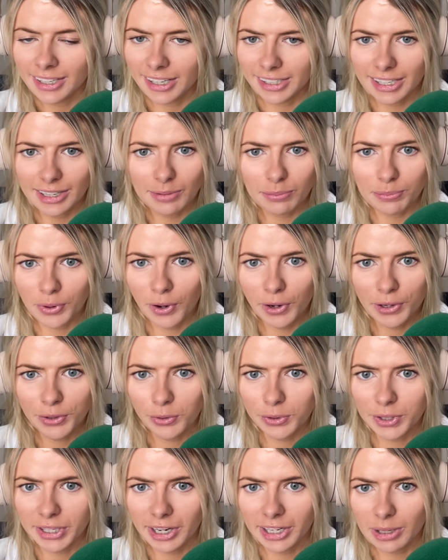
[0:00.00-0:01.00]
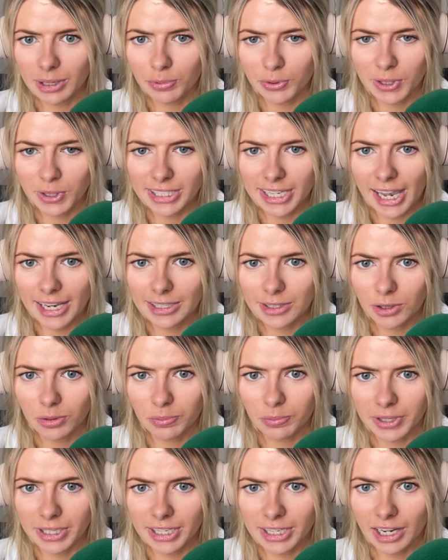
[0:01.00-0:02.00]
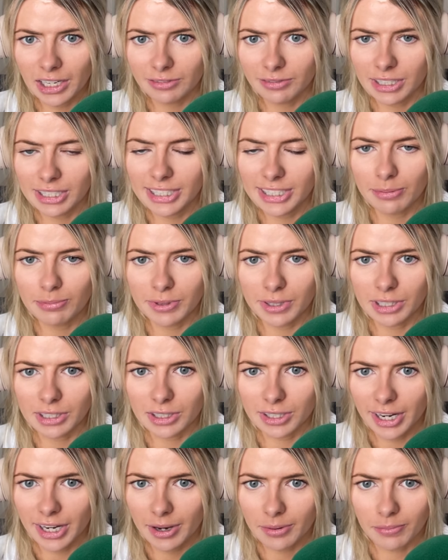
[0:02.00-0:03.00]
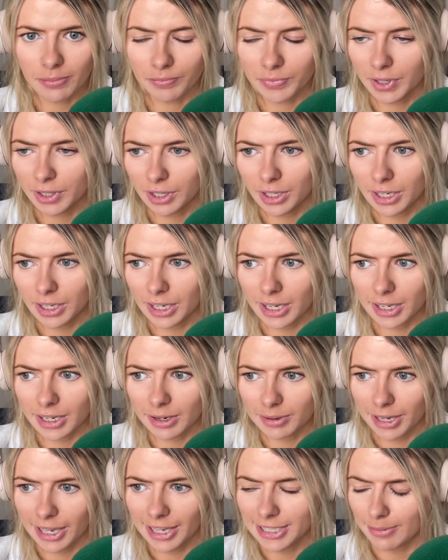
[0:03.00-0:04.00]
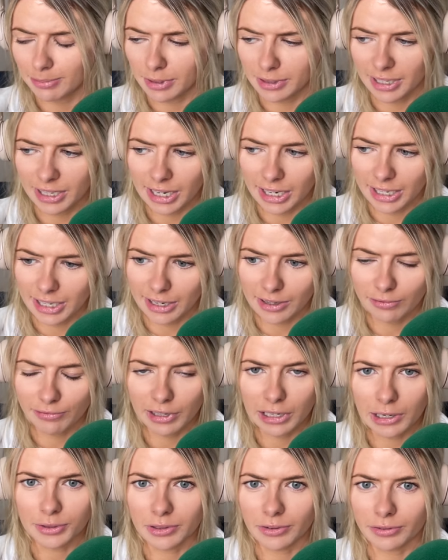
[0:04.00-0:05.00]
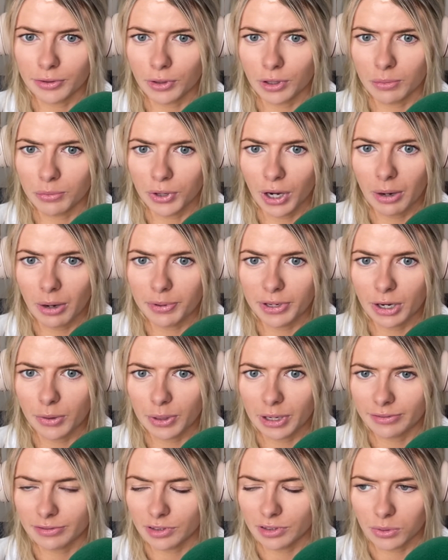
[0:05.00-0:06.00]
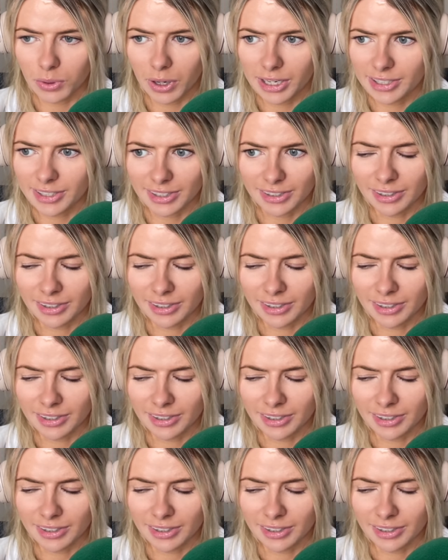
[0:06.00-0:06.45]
Like Paul Nolan kind of put his hands up and he kind of accepted, like he accepted that he didn't fill out the form properly or whatever it was.